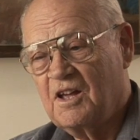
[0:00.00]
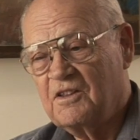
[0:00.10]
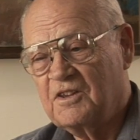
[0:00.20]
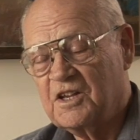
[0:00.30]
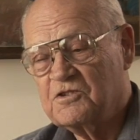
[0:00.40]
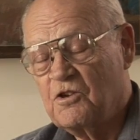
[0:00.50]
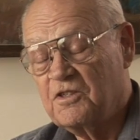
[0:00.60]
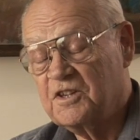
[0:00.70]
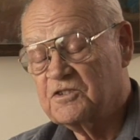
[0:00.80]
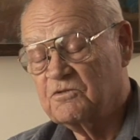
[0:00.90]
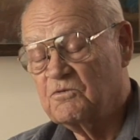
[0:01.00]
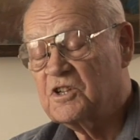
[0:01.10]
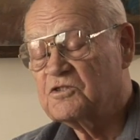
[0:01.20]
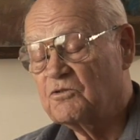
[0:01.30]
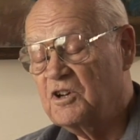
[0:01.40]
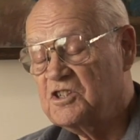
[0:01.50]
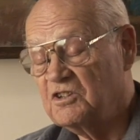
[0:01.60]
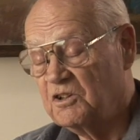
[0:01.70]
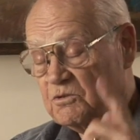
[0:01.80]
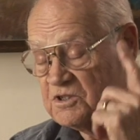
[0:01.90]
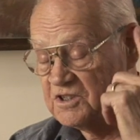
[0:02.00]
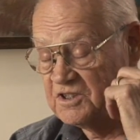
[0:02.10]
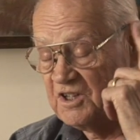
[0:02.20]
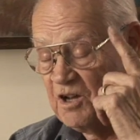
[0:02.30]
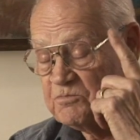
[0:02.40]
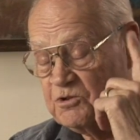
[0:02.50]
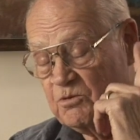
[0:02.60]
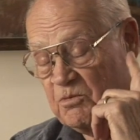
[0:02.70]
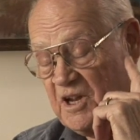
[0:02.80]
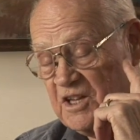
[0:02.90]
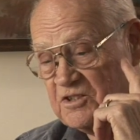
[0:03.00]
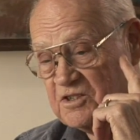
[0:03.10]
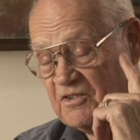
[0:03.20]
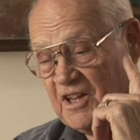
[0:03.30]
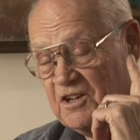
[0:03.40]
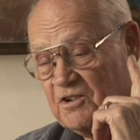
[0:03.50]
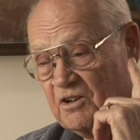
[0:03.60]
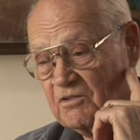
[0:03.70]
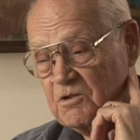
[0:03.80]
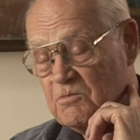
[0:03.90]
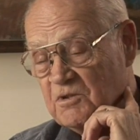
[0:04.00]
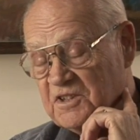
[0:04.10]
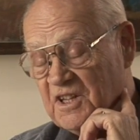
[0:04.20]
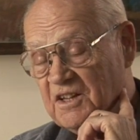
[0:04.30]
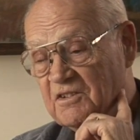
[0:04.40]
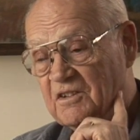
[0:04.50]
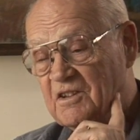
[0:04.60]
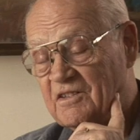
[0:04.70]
This originally was the top 2 branches of that nerve, but then